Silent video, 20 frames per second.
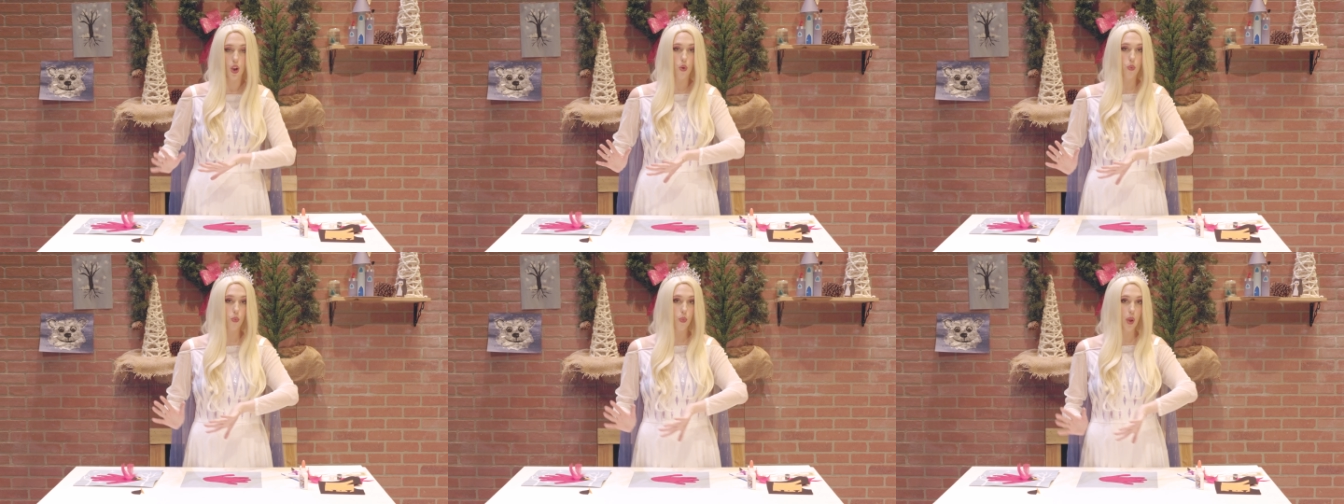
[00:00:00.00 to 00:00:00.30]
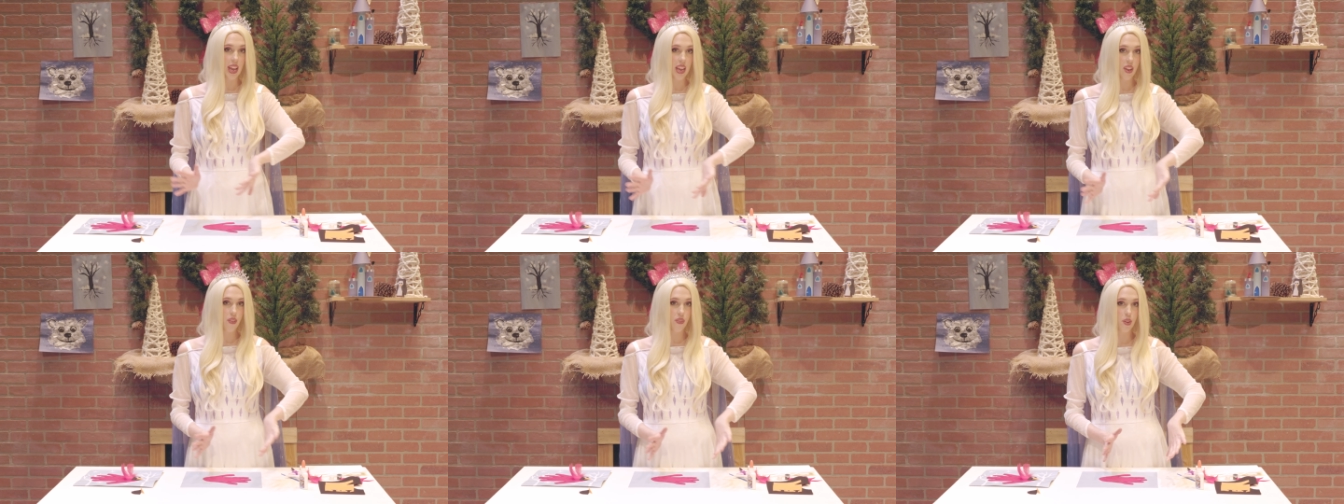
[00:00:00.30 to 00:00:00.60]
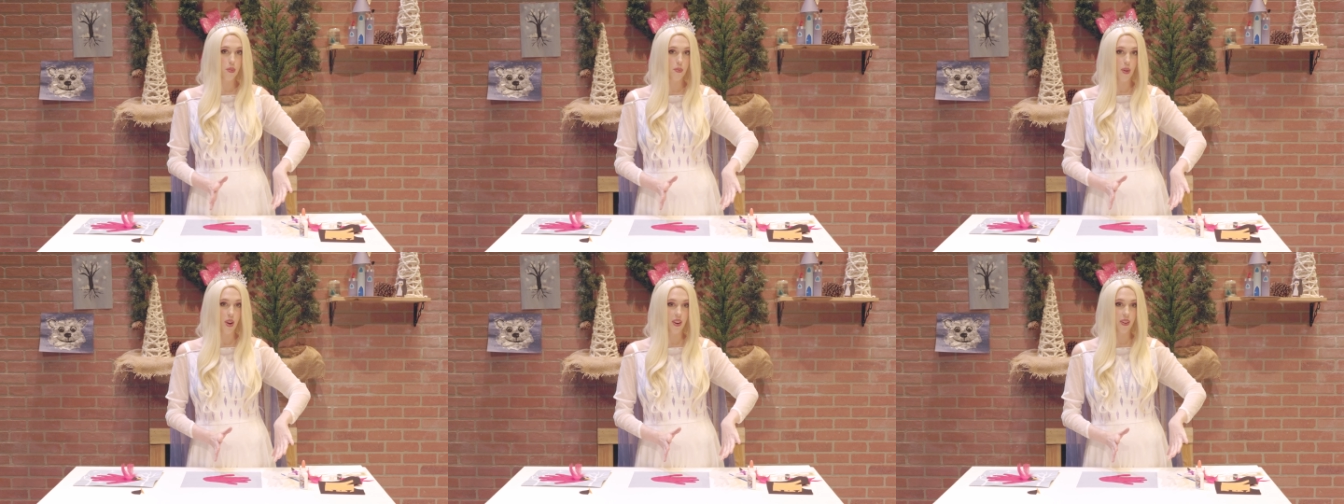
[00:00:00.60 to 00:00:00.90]
away
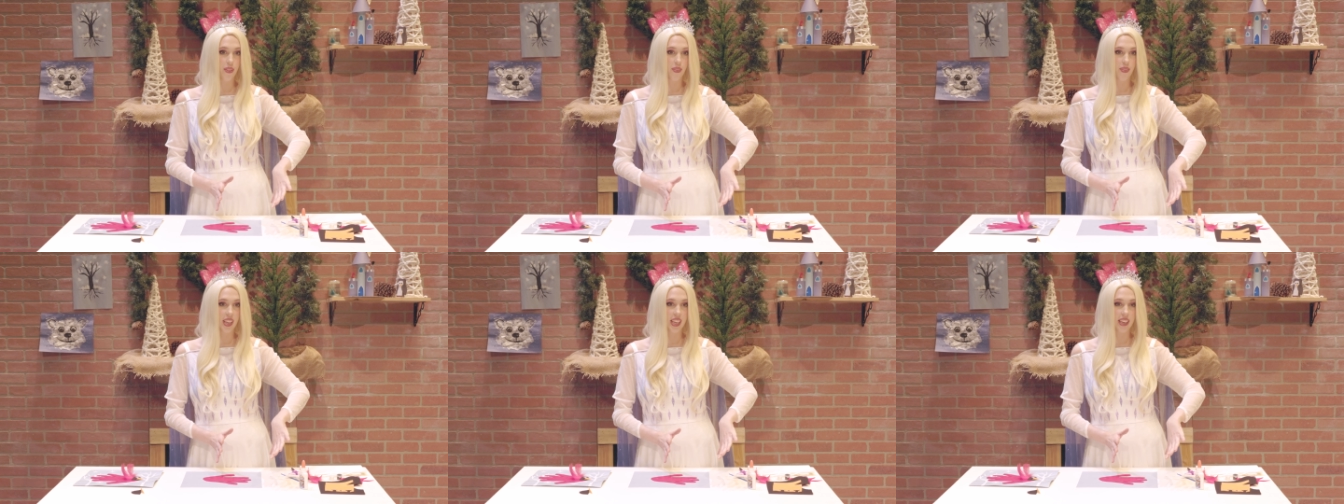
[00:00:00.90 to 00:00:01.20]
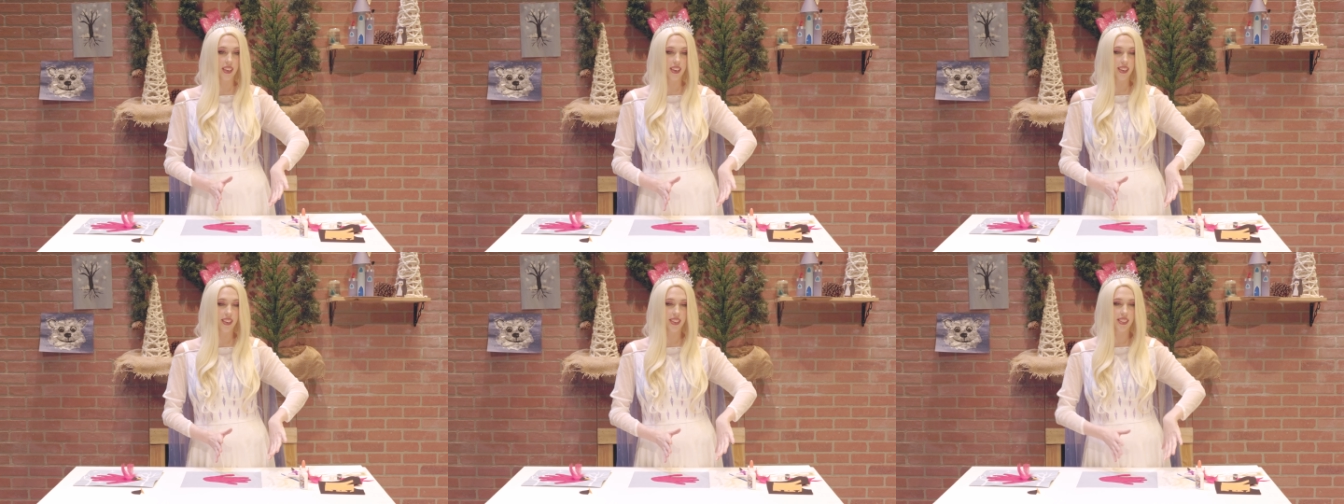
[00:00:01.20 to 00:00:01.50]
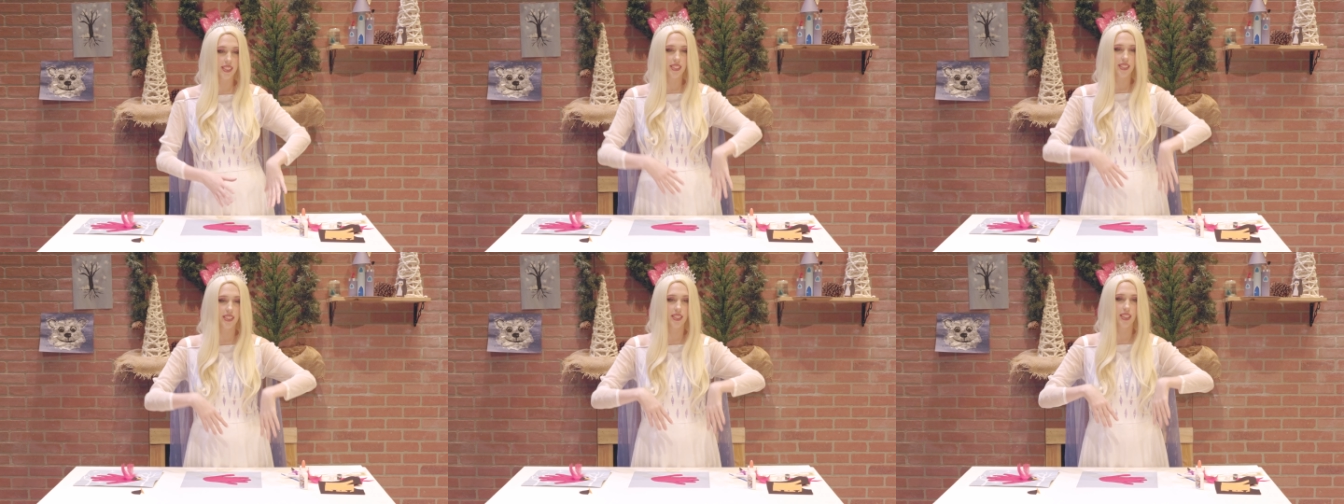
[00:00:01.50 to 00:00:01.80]
from our
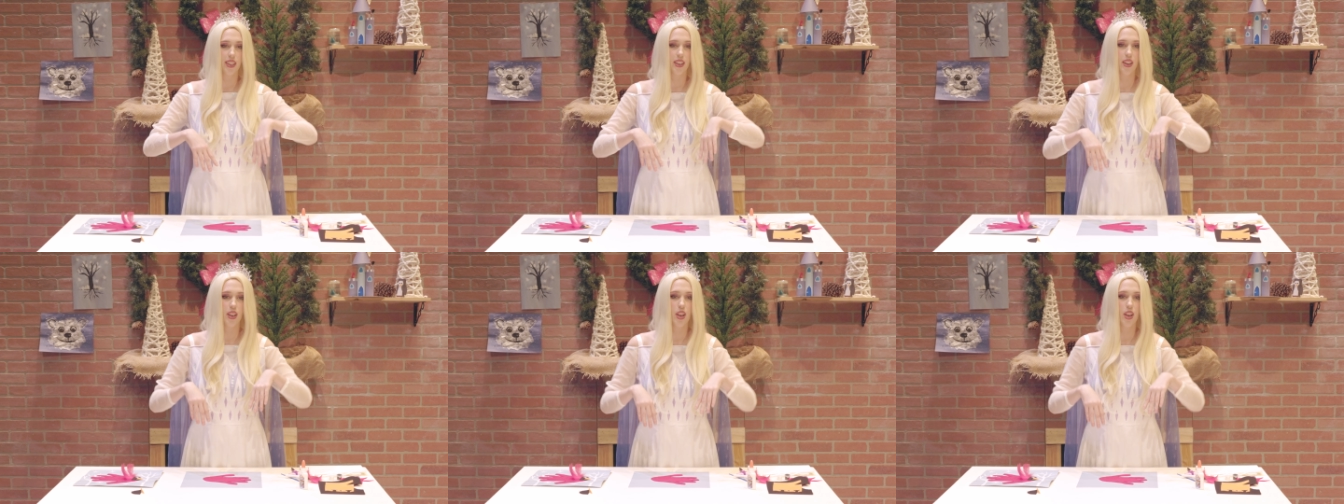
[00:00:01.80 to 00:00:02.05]
fingers.